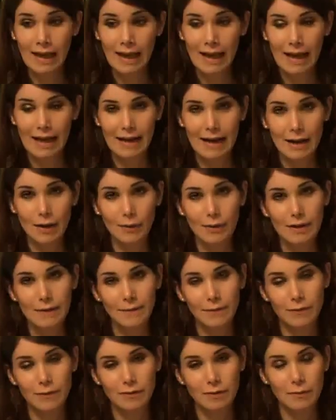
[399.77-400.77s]
And I know
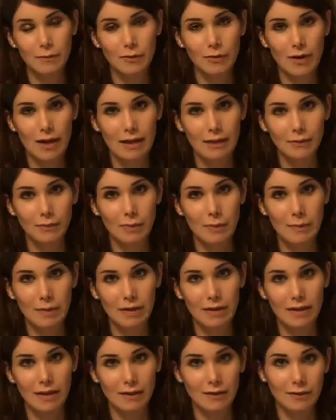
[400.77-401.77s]
that for some trans
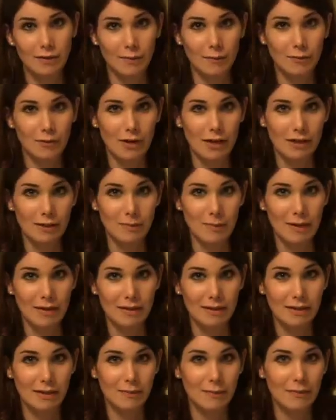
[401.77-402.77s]
women and some trans men,
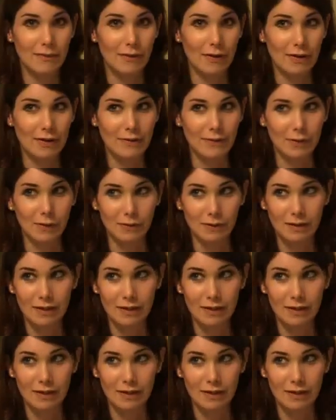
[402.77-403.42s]
this can be very difficult.